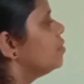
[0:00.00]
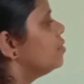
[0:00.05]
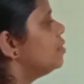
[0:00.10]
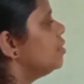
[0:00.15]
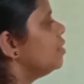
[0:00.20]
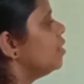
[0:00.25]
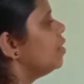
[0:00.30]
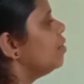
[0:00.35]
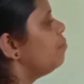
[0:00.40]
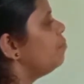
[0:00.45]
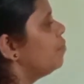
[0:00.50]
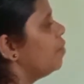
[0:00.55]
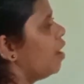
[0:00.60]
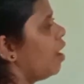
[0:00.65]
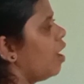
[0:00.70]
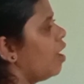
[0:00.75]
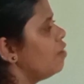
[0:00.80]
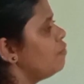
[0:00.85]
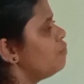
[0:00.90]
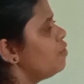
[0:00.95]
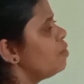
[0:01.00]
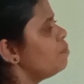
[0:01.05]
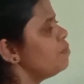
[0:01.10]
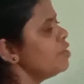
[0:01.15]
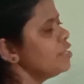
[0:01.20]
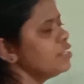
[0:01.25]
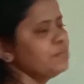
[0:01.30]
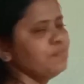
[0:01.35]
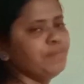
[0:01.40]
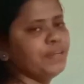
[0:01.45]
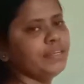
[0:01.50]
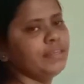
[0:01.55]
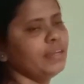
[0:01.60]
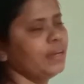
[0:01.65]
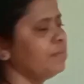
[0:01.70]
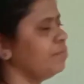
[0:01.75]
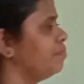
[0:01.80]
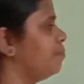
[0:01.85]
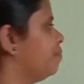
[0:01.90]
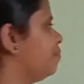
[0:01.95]
See here, alpha plus
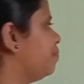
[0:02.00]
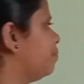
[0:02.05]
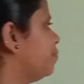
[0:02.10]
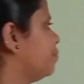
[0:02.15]
beta.